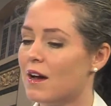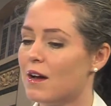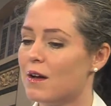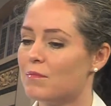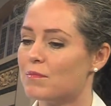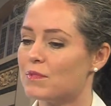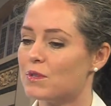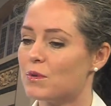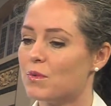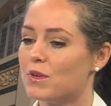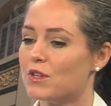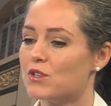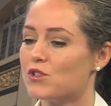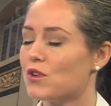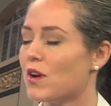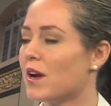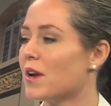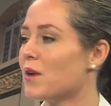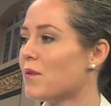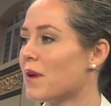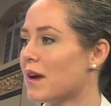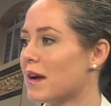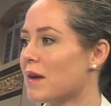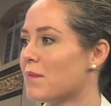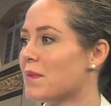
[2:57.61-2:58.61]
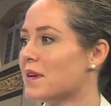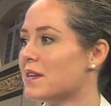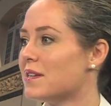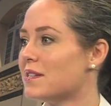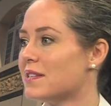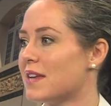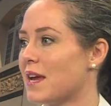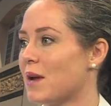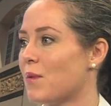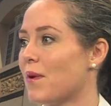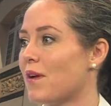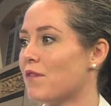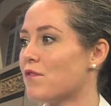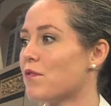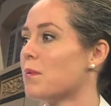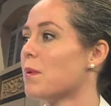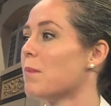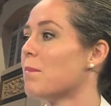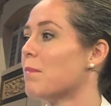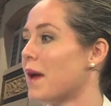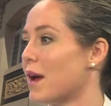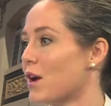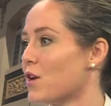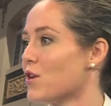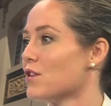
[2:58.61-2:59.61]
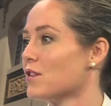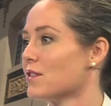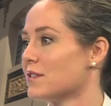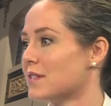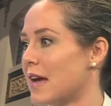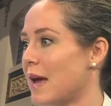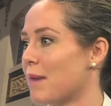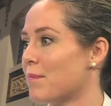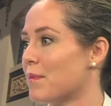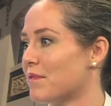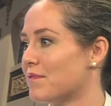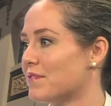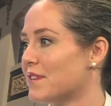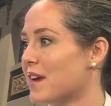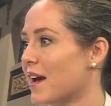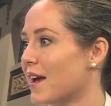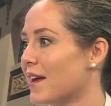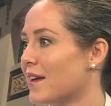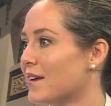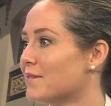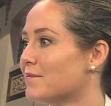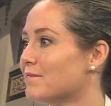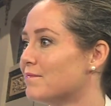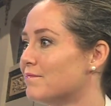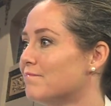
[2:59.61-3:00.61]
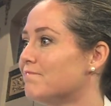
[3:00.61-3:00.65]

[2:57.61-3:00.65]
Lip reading: So we try to recommend to stay away from a beggar type of diet. All